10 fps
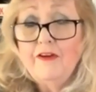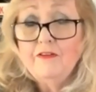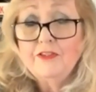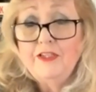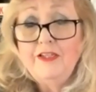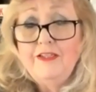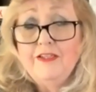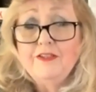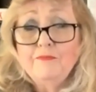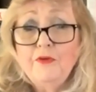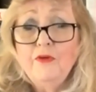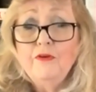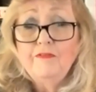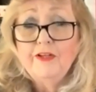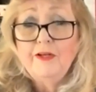Fauci. He did it
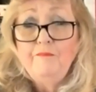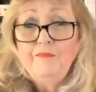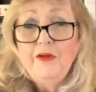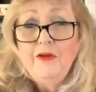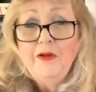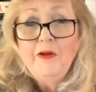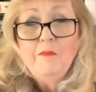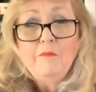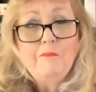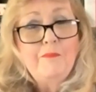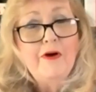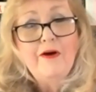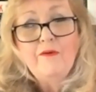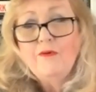beautifully. But